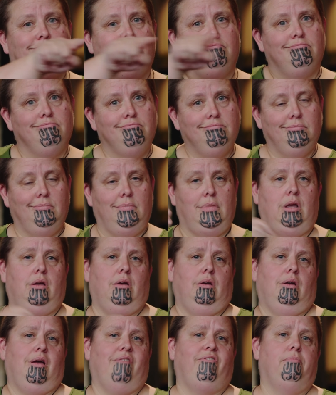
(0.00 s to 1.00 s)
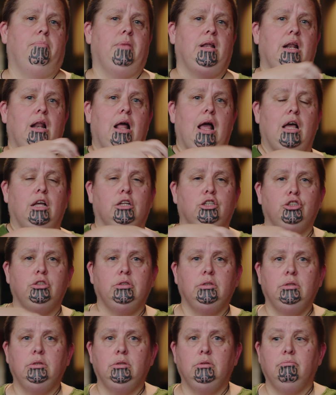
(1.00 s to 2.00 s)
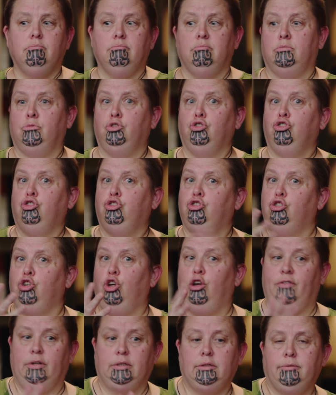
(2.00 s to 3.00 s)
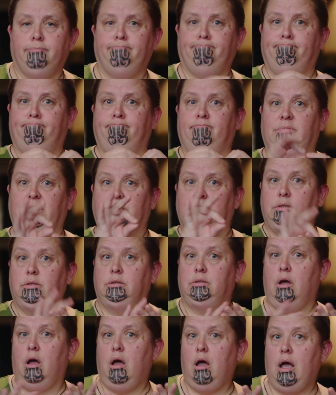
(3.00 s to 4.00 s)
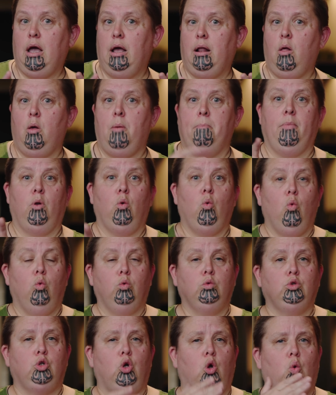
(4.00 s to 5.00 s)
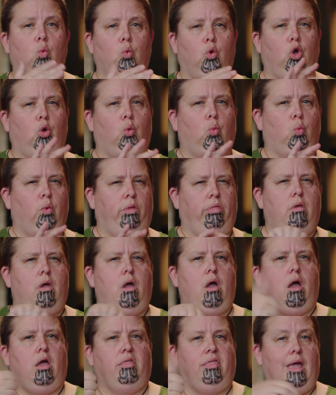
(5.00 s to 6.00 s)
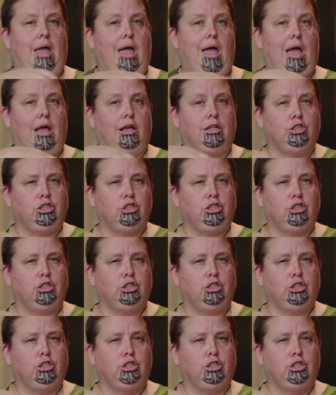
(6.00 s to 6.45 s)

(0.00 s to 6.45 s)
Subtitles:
design services, and work with other agencies to make sure disability perspectives